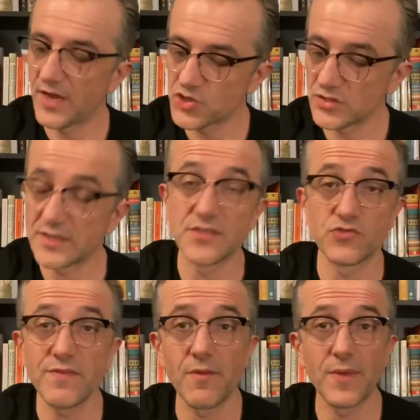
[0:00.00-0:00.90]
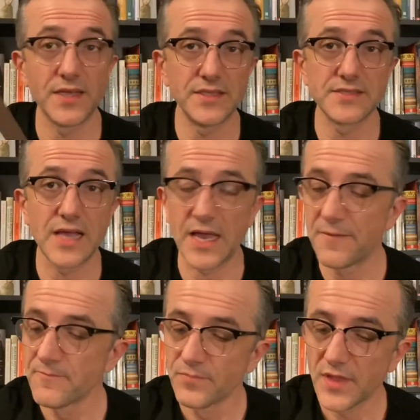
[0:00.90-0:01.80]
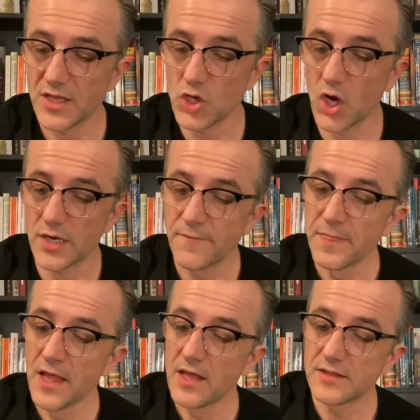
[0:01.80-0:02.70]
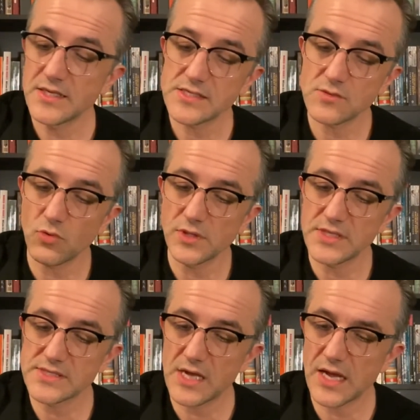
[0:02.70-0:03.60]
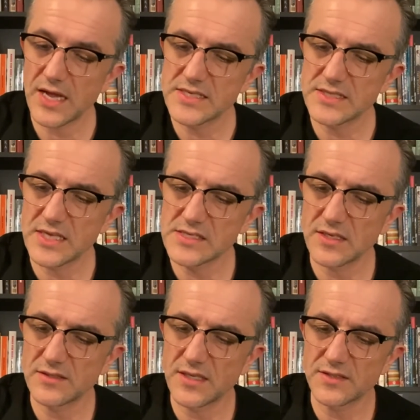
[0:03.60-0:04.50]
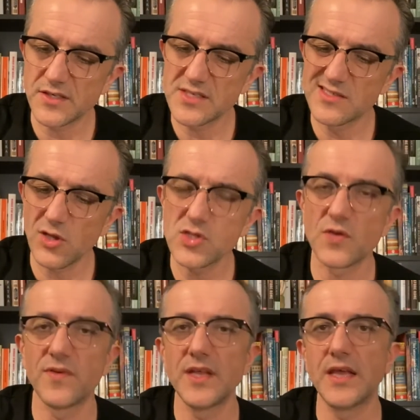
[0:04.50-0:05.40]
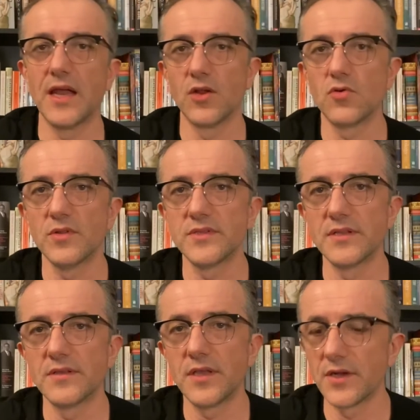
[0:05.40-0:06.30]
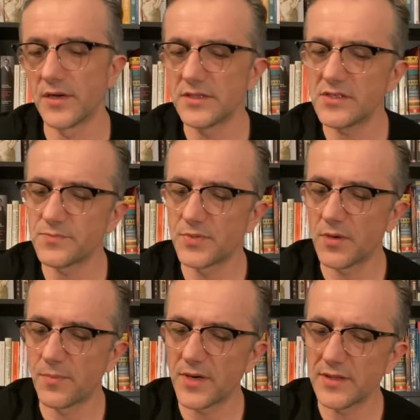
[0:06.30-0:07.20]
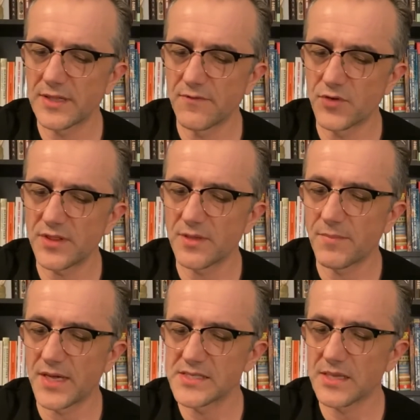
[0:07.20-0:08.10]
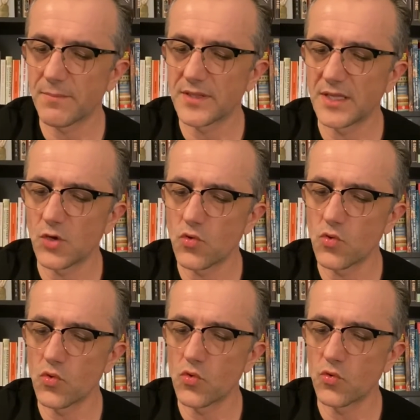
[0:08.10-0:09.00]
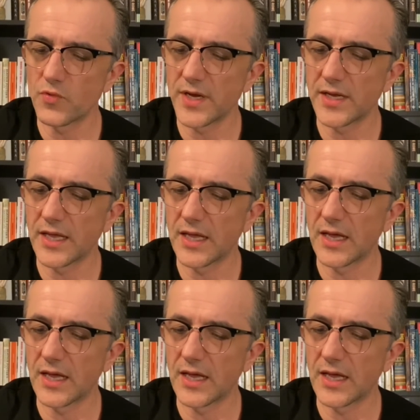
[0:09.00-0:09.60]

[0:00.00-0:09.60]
that is driven by this guy Njal. All this saga is there is lots of legal content here. It is apparently written by somebody who really